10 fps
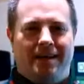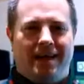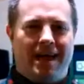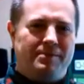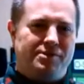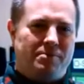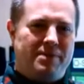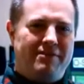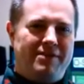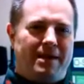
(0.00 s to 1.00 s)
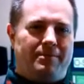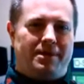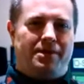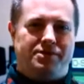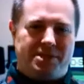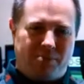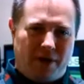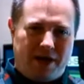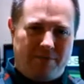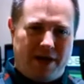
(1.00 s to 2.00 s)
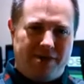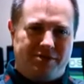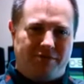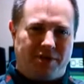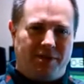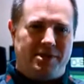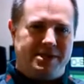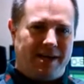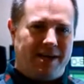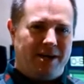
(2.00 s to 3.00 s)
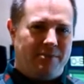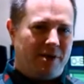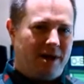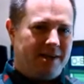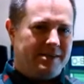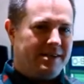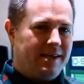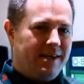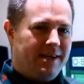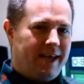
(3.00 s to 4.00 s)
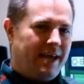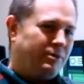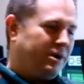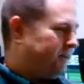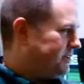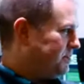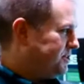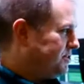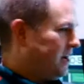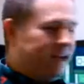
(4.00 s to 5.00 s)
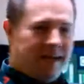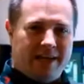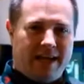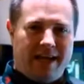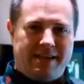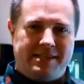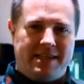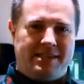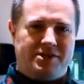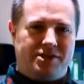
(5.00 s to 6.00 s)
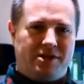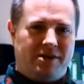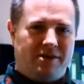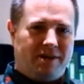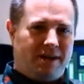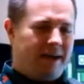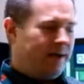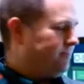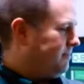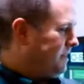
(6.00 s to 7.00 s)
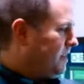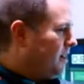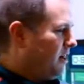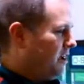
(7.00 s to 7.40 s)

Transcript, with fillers: Hi, I'm Joe Peavy. I'm the QSC product manager for QSC Audio Products, and we're demonstrating at ISE this year our